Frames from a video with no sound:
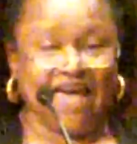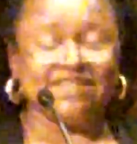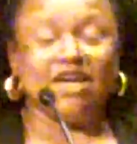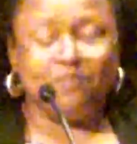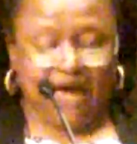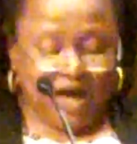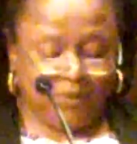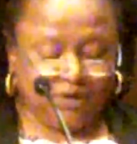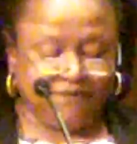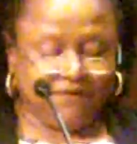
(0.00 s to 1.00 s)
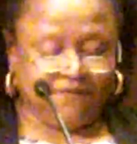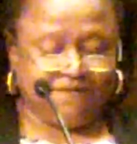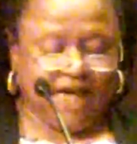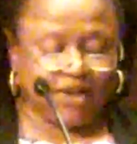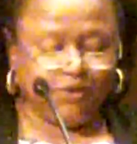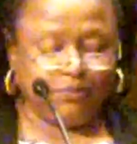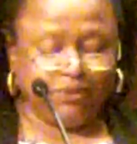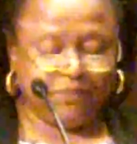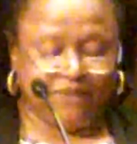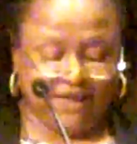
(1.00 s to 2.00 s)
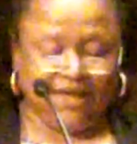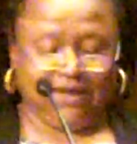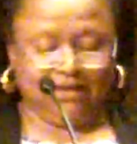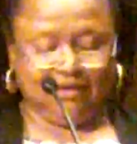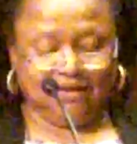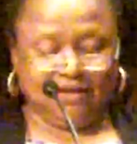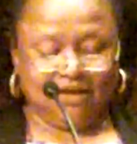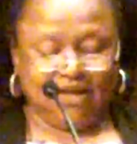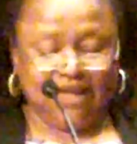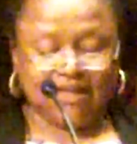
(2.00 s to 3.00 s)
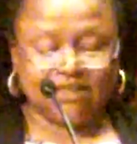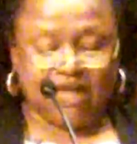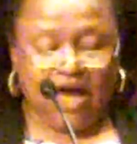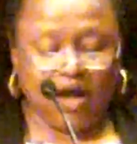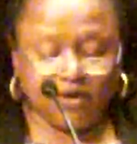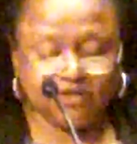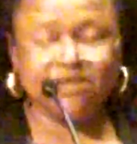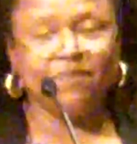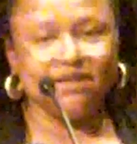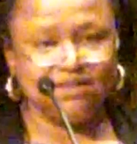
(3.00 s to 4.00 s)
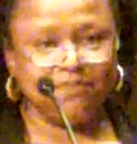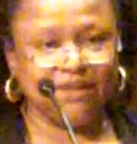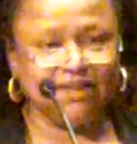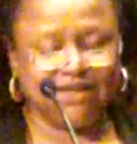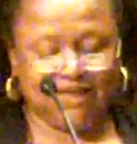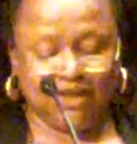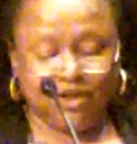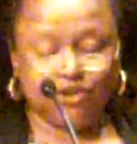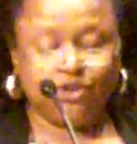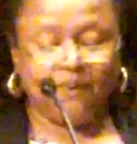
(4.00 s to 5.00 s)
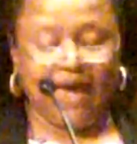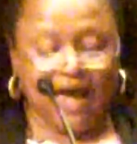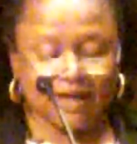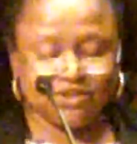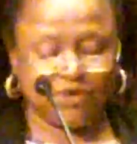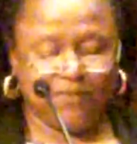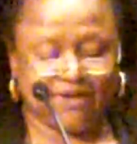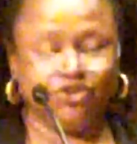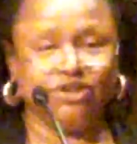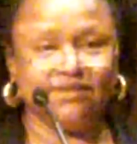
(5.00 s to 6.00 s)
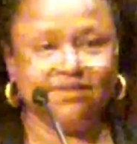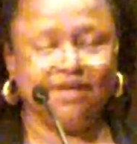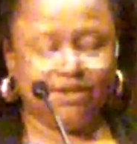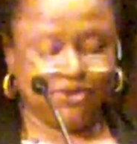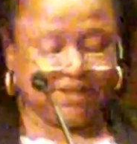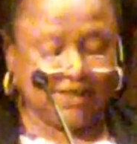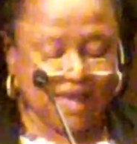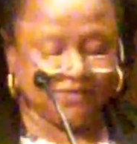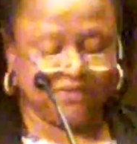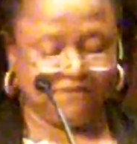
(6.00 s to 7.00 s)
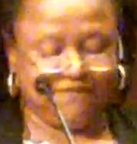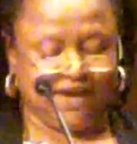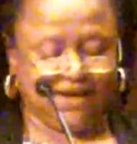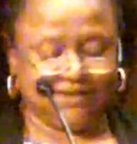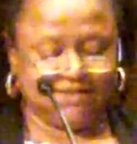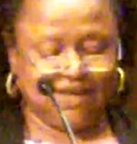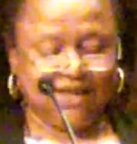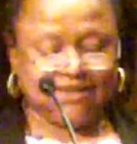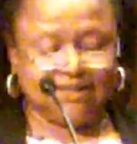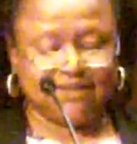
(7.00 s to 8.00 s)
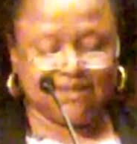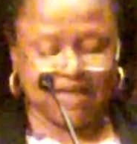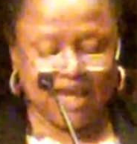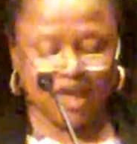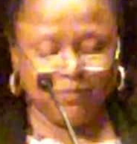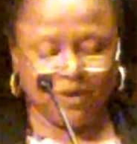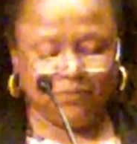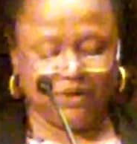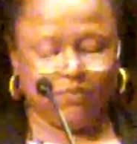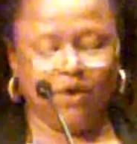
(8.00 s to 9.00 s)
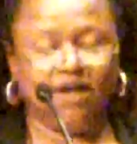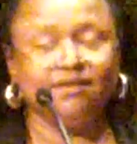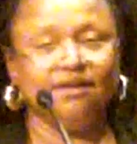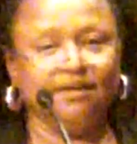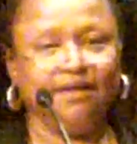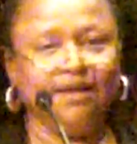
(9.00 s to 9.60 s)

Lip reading: As a powerful, valuable being, it is our responsibility to ask questions, to get the facts, to say what we want,